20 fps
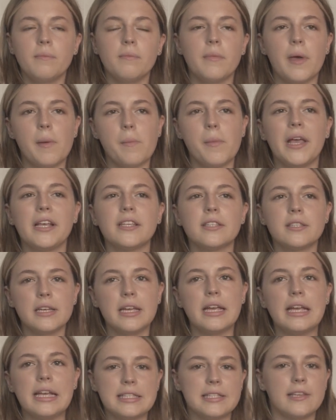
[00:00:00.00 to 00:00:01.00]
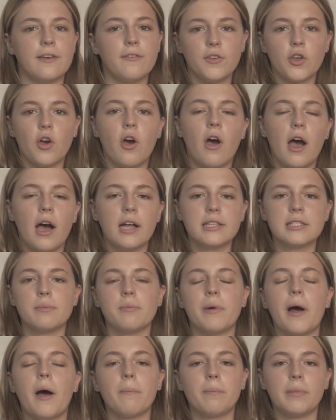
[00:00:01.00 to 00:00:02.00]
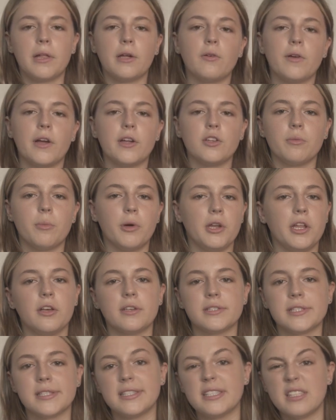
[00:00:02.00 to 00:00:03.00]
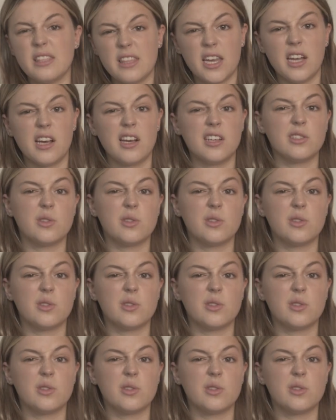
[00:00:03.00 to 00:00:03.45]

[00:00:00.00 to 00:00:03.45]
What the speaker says: It makes it easier for your heart to pump blood around your body because it's thinner,